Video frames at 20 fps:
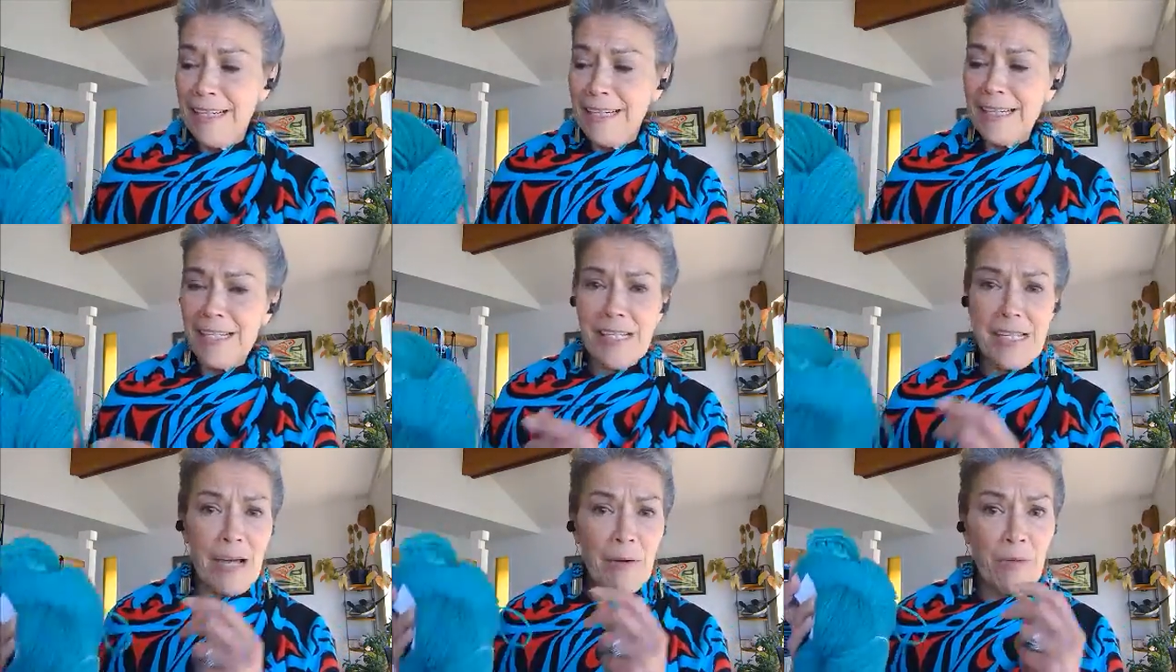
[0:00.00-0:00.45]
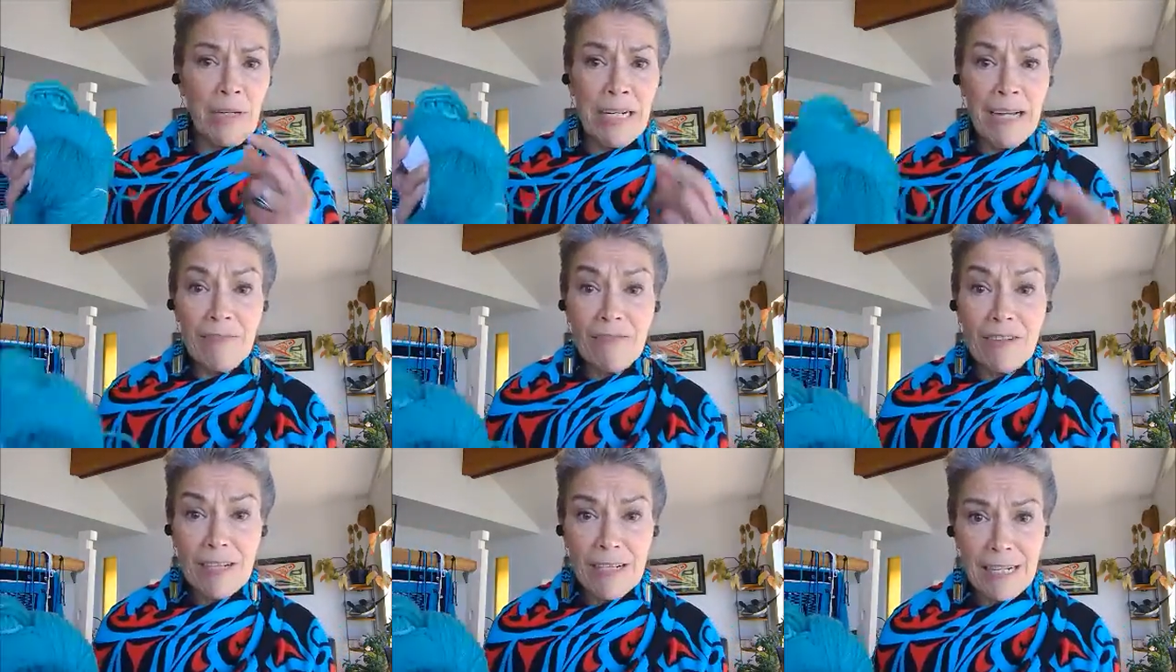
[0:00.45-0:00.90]
is that
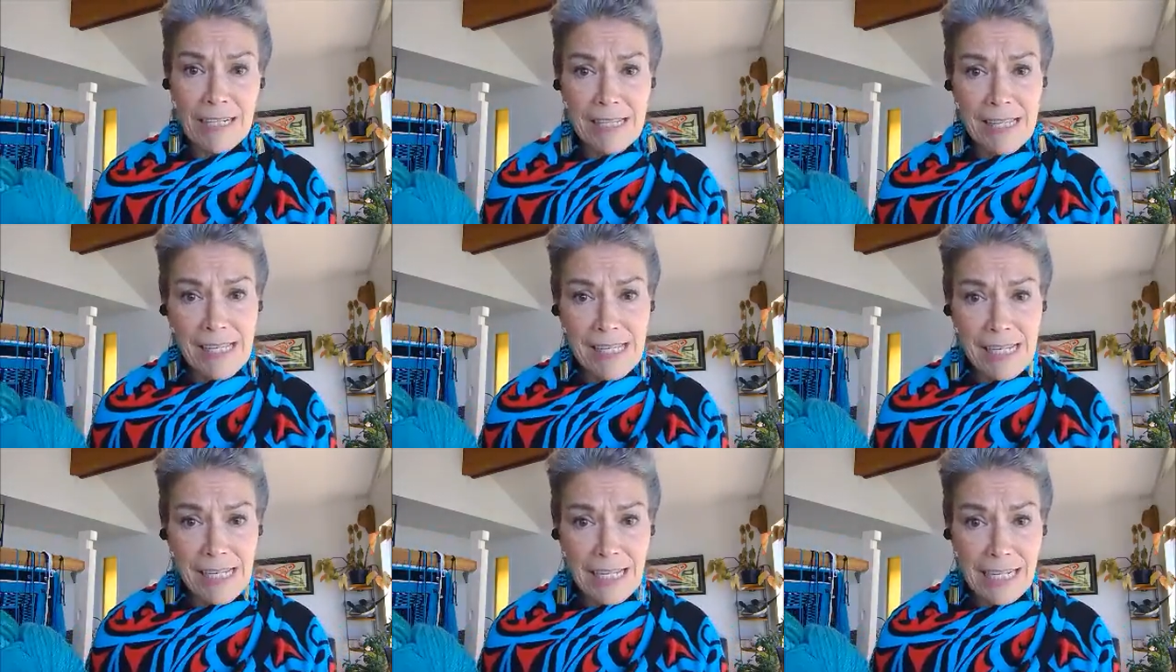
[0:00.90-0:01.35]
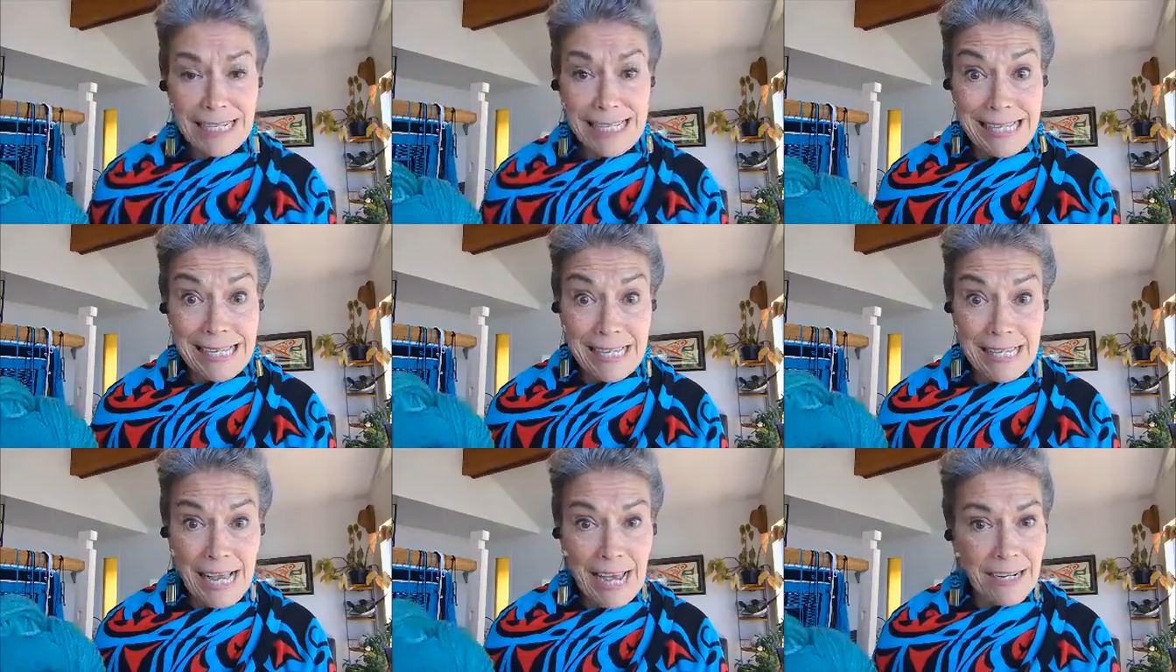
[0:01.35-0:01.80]
whenever I see a
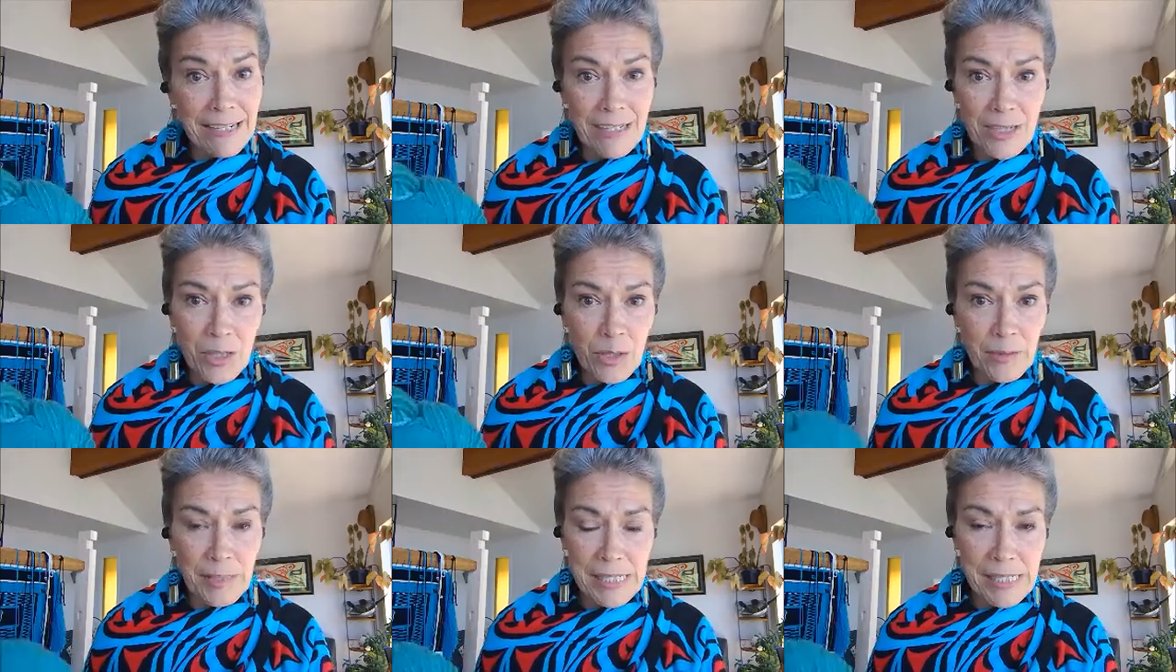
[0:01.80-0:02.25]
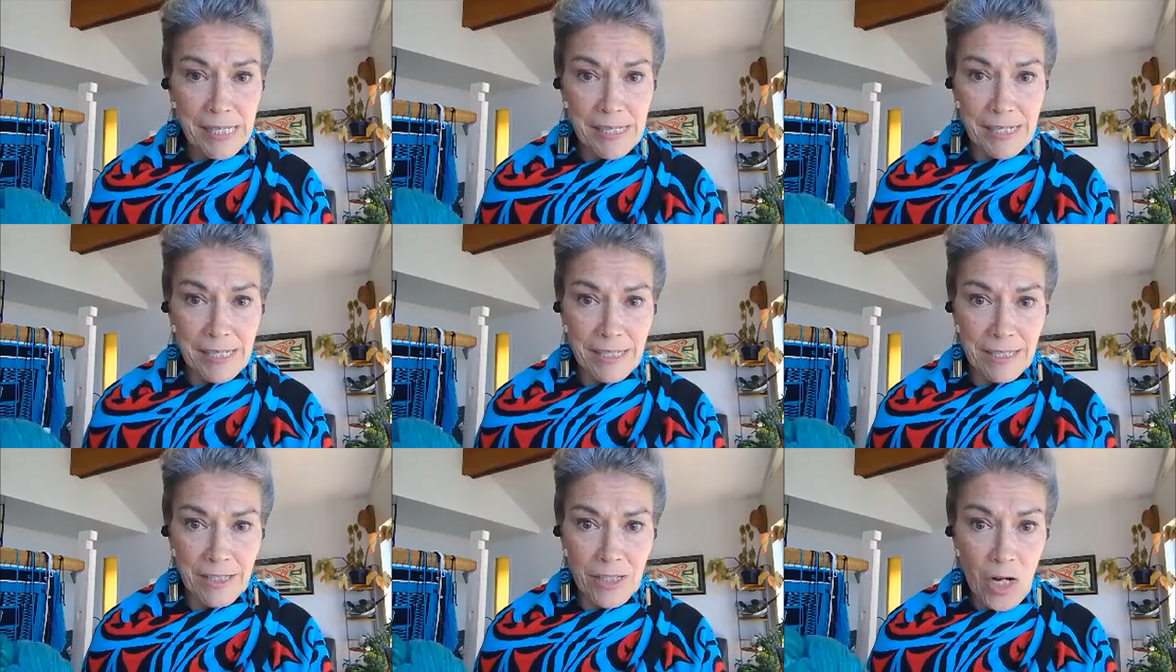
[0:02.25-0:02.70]
Z
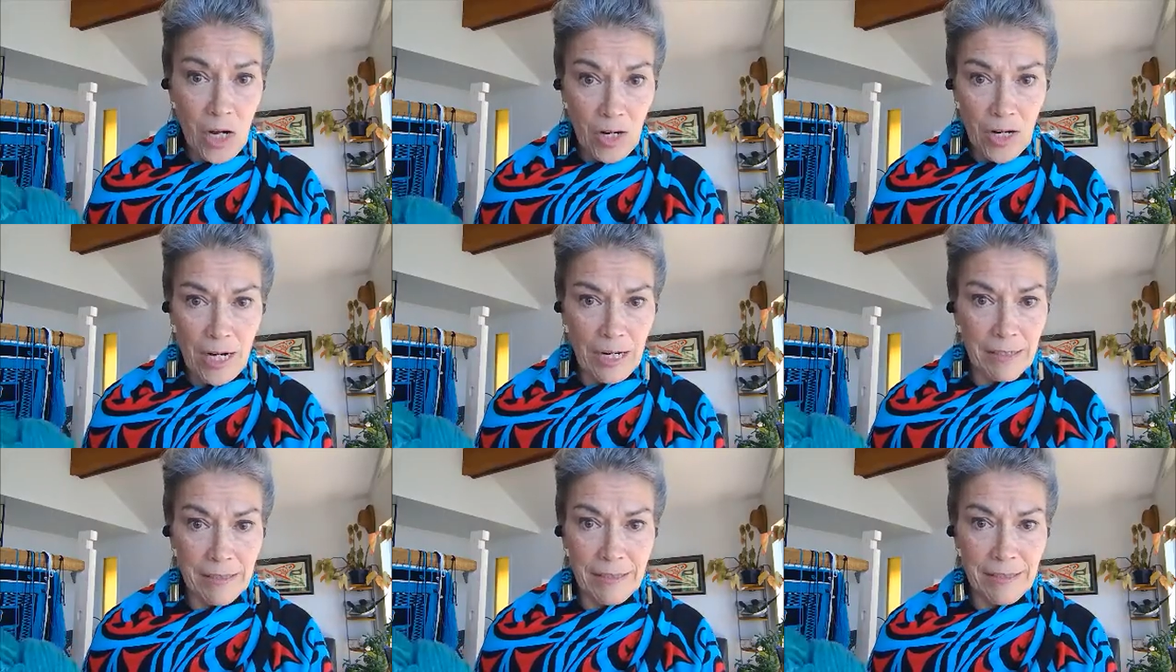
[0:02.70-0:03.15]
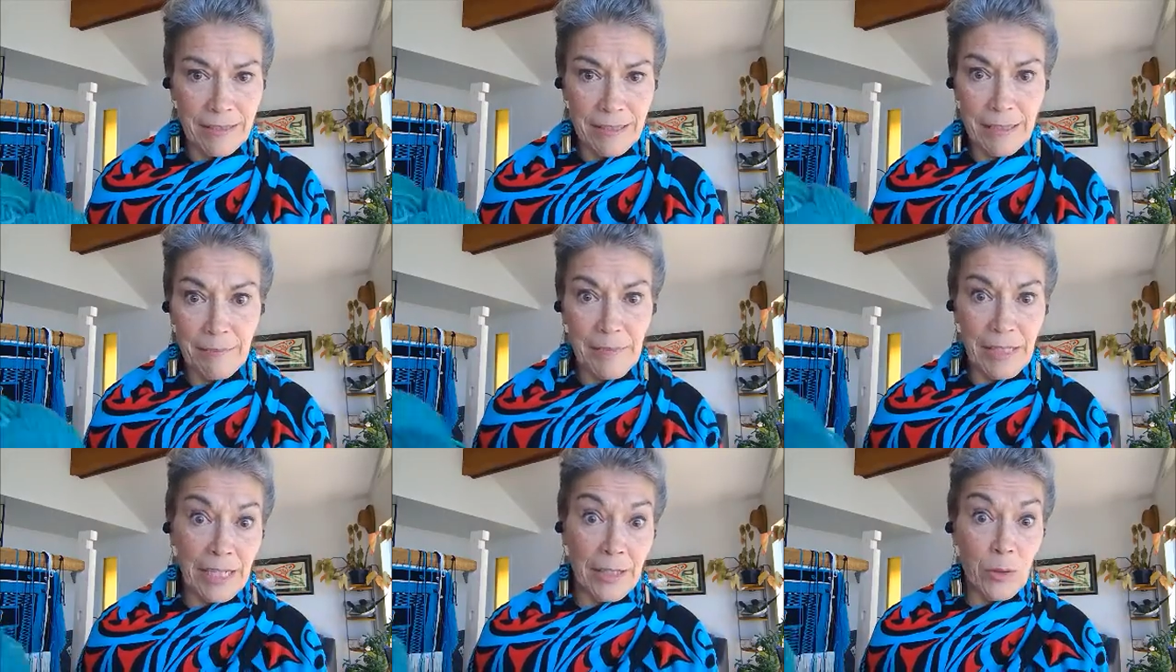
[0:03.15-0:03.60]
twisted yarn,
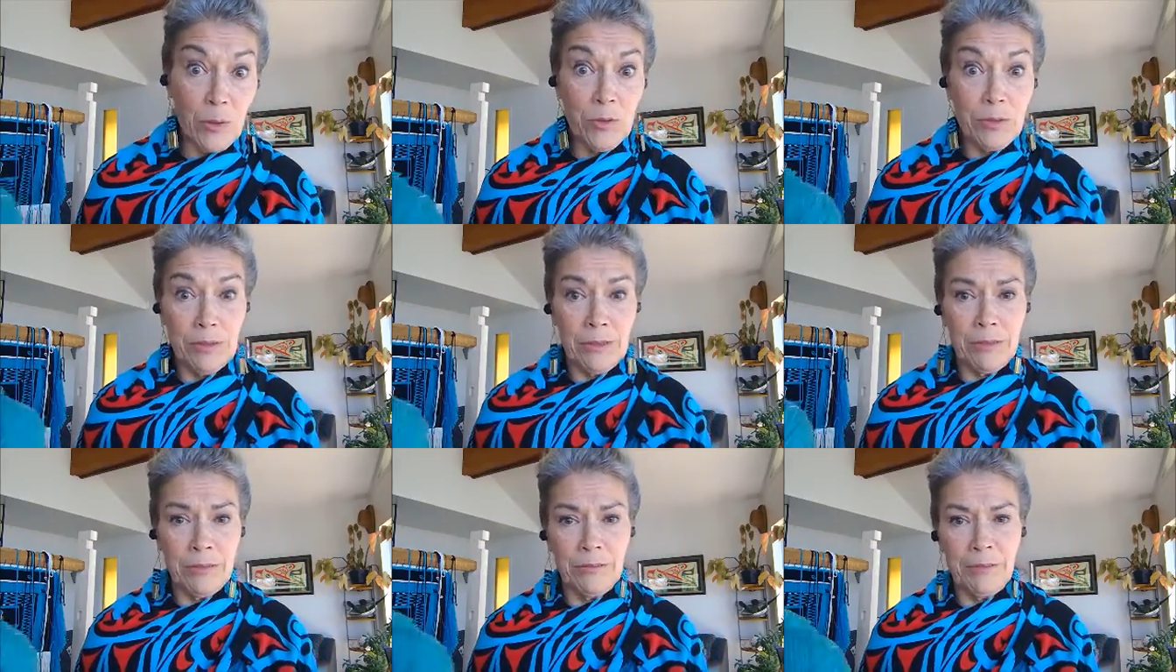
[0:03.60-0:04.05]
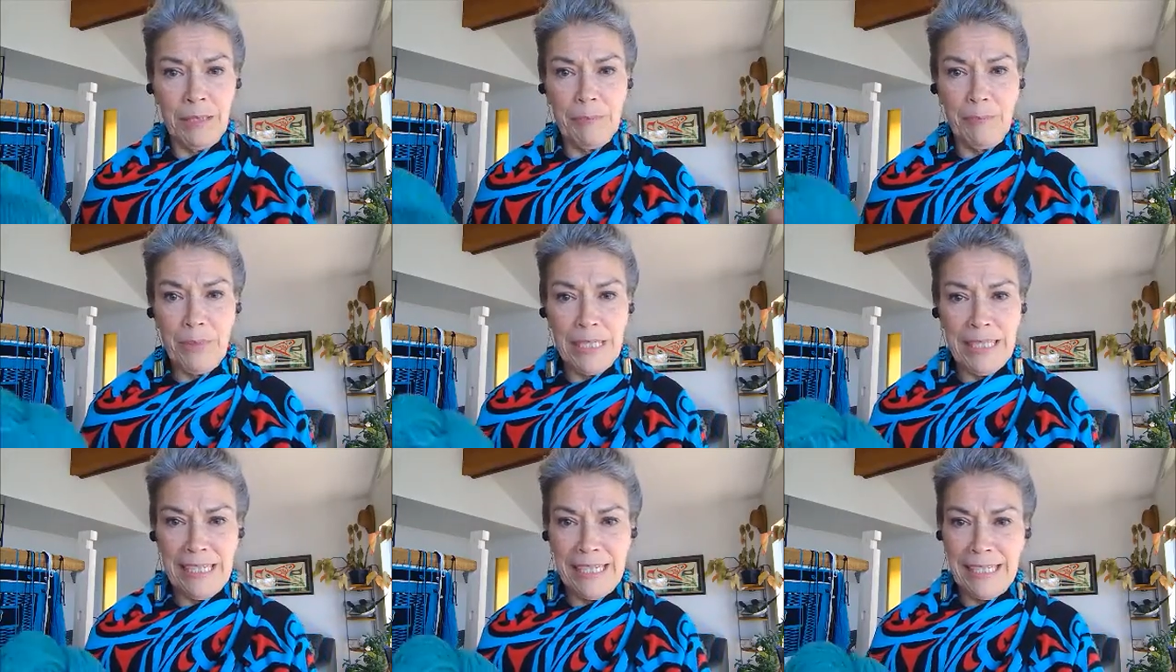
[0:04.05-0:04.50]
I'm like, ooh,
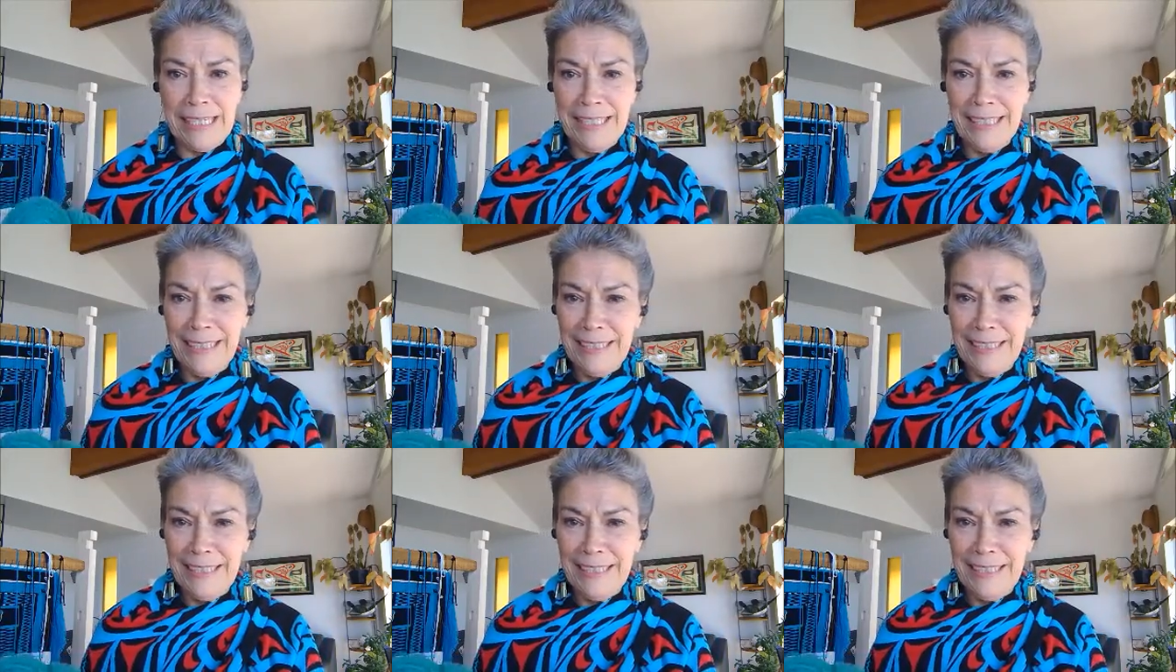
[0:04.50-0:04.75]
whippy.